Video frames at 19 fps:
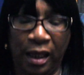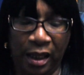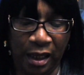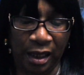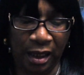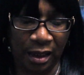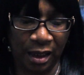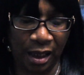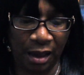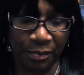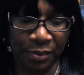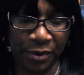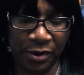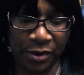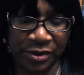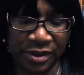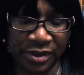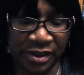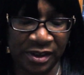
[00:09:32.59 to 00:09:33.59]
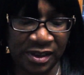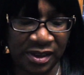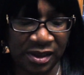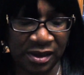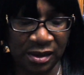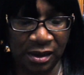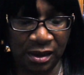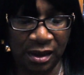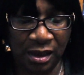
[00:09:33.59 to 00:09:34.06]
And I
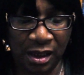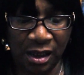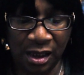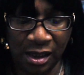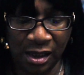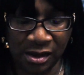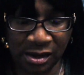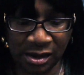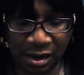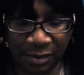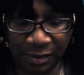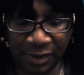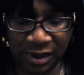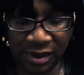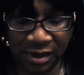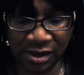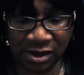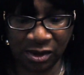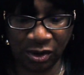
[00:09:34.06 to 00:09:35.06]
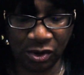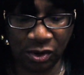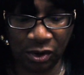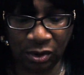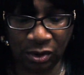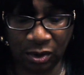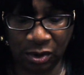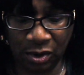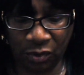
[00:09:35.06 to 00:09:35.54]
purchased some of this to
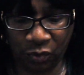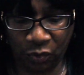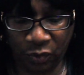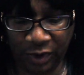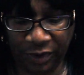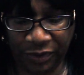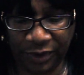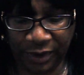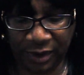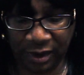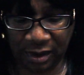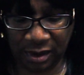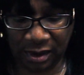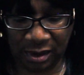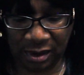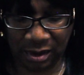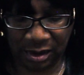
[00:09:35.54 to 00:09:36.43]
go along with it.